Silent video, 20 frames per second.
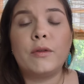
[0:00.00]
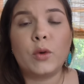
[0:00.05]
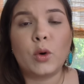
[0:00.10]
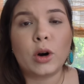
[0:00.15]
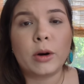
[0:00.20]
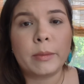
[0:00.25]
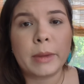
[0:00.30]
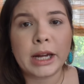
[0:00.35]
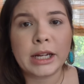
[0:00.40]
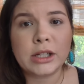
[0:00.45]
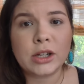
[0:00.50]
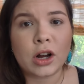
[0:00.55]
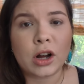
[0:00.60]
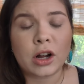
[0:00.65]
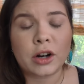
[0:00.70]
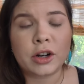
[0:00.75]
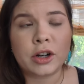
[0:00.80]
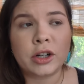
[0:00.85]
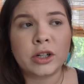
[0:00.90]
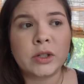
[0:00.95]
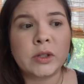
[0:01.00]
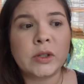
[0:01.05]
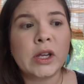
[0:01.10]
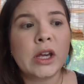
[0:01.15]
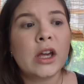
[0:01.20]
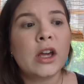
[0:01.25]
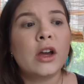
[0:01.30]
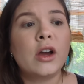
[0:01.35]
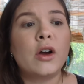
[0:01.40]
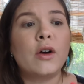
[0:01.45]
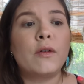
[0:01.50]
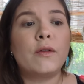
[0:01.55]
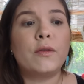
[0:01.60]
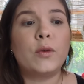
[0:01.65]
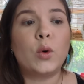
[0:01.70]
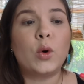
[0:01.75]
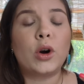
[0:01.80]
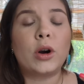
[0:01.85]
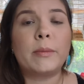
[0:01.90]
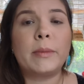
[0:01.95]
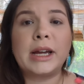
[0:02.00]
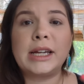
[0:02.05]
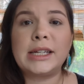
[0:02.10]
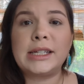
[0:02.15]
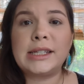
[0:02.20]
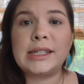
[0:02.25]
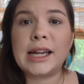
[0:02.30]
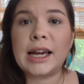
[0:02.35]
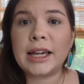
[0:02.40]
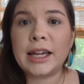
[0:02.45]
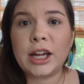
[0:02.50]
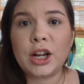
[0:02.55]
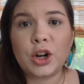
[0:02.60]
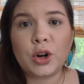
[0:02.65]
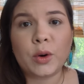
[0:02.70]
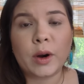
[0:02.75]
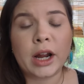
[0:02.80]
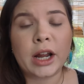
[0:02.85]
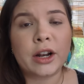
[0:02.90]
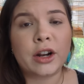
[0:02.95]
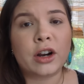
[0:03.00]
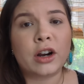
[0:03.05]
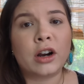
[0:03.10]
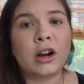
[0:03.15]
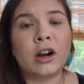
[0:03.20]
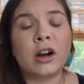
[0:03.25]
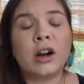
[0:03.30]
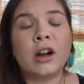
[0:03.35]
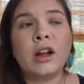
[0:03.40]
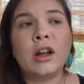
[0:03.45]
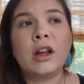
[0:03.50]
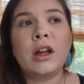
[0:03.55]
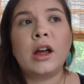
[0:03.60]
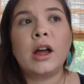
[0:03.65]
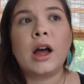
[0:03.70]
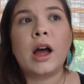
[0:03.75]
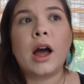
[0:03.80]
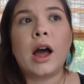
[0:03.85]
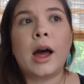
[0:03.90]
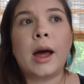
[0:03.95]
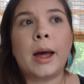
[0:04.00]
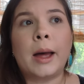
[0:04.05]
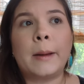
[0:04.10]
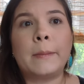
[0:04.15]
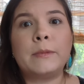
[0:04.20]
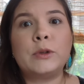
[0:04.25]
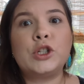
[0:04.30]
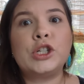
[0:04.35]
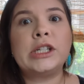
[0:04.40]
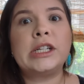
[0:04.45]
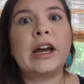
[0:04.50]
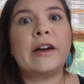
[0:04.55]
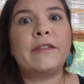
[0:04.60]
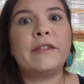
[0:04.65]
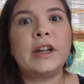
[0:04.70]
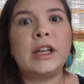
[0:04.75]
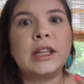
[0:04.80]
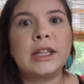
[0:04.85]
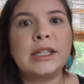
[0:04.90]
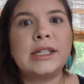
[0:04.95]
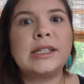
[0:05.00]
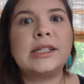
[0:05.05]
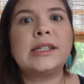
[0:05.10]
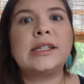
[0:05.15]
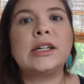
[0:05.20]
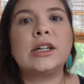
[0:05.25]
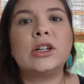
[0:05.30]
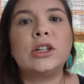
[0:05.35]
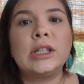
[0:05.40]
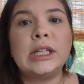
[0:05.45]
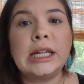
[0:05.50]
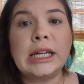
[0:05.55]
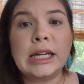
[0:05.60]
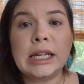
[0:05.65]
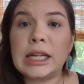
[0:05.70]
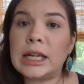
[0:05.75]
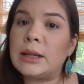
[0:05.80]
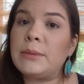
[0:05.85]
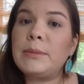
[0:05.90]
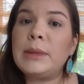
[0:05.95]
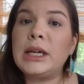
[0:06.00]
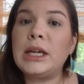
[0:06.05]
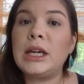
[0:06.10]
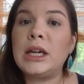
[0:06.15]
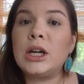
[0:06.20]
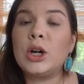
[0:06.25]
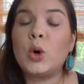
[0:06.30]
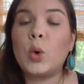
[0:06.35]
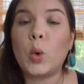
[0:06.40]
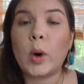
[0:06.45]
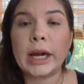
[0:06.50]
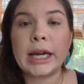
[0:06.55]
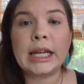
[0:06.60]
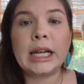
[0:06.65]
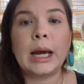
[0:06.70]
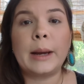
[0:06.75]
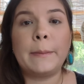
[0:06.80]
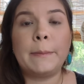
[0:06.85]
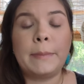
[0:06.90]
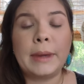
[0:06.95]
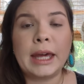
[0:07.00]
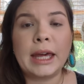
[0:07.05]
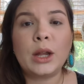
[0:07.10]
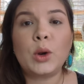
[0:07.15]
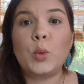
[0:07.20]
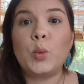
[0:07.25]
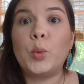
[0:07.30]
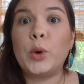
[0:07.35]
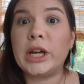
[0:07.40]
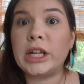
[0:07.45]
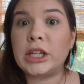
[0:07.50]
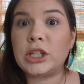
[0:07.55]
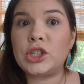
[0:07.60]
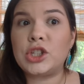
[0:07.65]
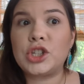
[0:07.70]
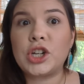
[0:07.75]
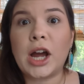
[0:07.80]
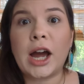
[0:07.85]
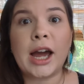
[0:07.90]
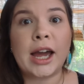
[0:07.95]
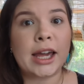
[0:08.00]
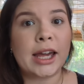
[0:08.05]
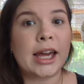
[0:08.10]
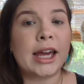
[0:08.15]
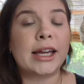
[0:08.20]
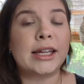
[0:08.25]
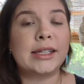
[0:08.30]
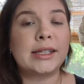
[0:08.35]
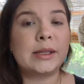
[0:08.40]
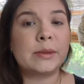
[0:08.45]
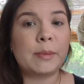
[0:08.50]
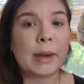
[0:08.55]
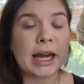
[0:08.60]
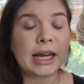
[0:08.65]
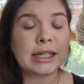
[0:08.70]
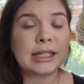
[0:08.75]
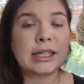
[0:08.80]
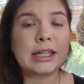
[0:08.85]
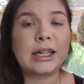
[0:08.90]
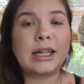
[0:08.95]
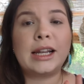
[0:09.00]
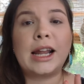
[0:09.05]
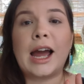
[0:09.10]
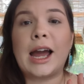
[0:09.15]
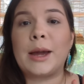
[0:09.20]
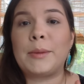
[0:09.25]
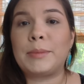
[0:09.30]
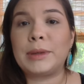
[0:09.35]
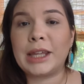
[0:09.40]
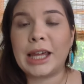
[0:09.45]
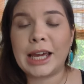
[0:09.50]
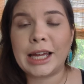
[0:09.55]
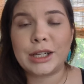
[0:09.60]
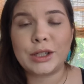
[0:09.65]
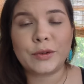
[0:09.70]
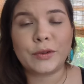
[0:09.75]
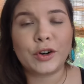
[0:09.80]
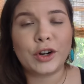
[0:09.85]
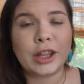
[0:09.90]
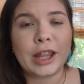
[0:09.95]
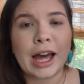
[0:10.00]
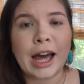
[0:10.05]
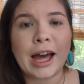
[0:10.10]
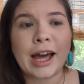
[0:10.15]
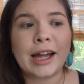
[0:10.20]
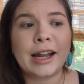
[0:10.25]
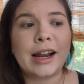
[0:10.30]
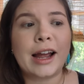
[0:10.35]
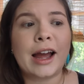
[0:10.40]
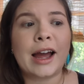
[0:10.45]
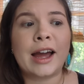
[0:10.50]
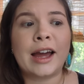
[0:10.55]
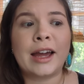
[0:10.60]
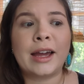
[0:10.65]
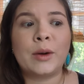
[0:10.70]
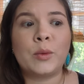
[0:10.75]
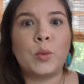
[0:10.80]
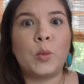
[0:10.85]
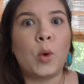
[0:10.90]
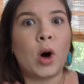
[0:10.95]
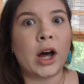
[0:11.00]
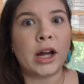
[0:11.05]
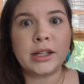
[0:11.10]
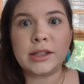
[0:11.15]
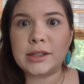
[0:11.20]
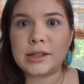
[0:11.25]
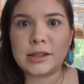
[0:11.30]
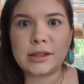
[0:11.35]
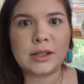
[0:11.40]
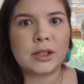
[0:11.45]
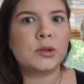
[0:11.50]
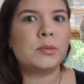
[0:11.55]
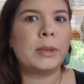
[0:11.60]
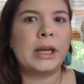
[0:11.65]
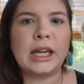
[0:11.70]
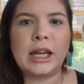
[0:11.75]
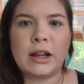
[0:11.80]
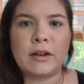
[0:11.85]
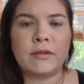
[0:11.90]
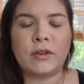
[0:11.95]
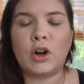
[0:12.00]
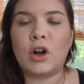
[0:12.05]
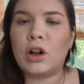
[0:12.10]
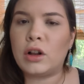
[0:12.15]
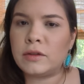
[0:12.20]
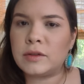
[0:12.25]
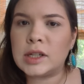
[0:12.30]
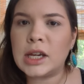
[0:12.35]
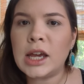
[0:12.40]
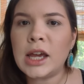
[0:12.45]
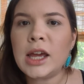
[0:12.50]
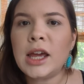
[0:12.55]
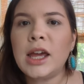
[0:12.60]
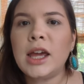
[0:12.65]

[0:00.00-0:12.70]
for my daughters. For my 2nd grader, she definitely still needed me quite a bit, which I expected. I planned for that. I want to be involved